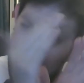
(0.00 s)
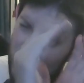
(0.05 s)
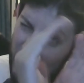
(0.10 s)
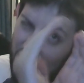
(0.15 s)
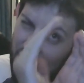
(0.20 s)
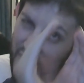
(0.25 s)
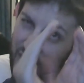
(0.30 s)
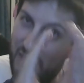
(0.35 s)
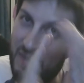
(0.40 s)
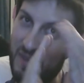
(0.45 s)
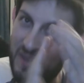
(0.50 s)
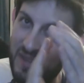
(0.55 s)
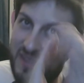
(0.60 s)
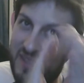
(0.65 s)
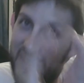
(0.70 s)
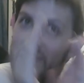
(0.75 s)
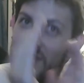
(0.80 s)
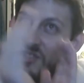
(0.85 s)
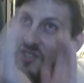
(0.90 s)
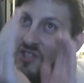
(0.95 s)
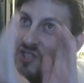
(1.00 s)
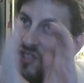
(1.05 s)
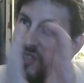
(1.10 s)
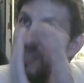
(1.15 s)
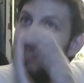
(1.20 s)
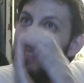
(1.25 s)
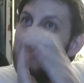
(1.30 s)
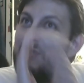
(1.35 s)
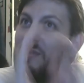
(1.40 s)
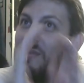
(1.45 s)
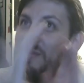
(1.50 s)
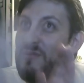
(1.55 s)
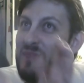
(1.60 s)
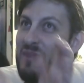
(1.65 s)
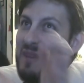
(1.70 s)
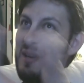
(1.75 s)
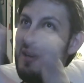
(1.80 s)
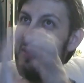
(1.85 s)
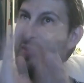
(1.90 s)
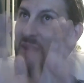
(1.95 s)
and shaping things just the
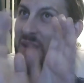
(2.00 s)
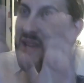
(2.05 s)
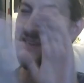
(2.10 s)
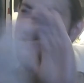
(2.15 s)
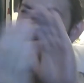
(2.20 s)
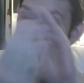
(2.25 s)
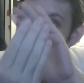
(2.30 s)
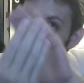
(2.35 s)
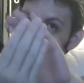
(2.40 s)
right way to